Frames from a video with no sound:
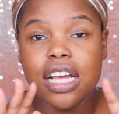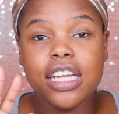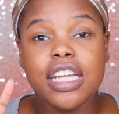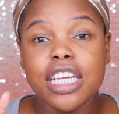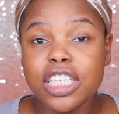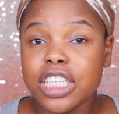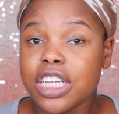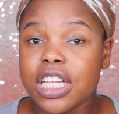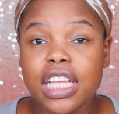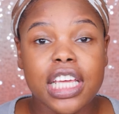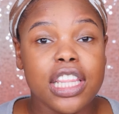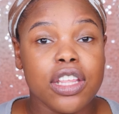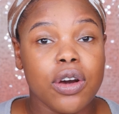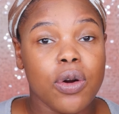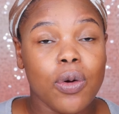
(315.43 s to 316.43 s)

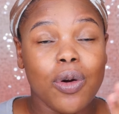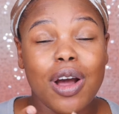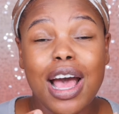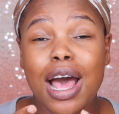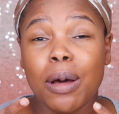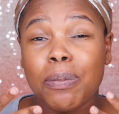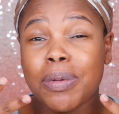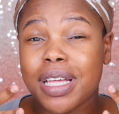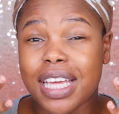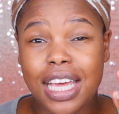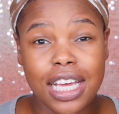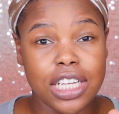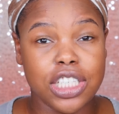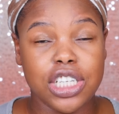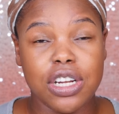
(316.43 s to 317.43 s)
Initially, the whole
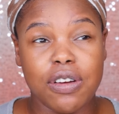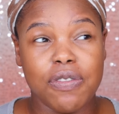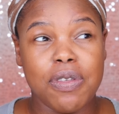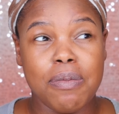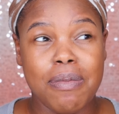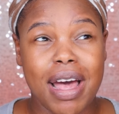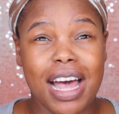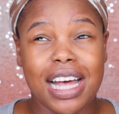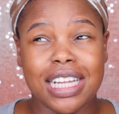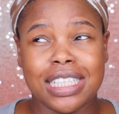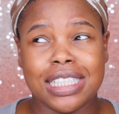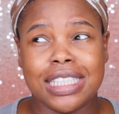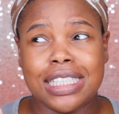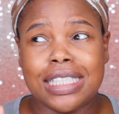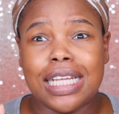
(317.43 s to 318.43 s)
application of the
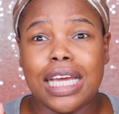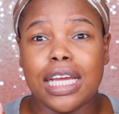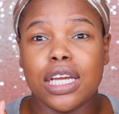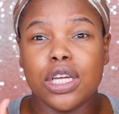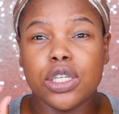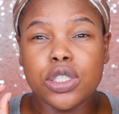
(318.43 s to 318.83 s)
mask is like